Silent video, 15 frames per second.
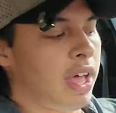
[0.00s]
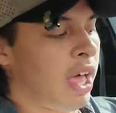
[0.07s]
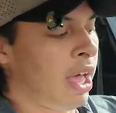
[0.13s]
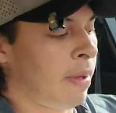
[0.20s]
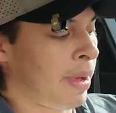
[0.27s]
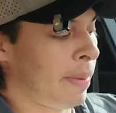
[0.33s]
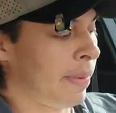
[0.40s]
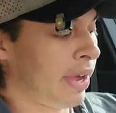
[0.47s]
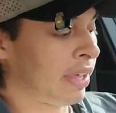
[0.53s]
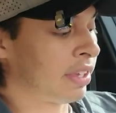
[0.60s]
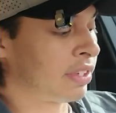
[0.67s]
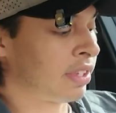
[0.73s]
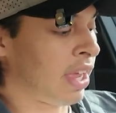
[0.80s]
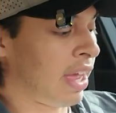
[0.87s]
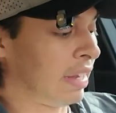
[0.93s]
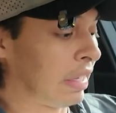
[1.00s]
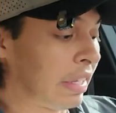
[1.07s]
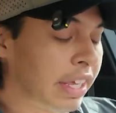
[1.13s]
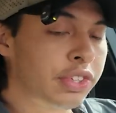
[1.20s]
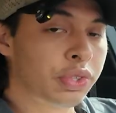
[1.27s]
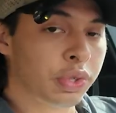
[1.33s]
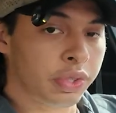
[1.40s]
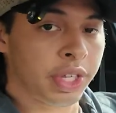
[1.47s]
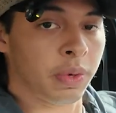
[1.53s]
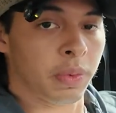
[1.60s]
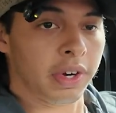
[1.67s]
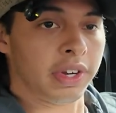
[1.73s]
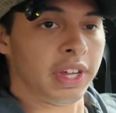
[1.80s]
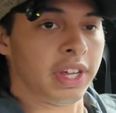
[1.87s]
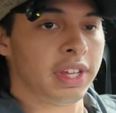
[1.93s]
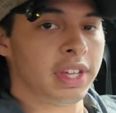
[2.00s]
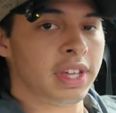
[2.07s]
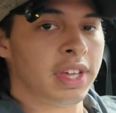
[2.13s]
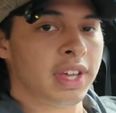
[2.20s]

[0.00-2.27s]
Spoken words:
my body is not literally working,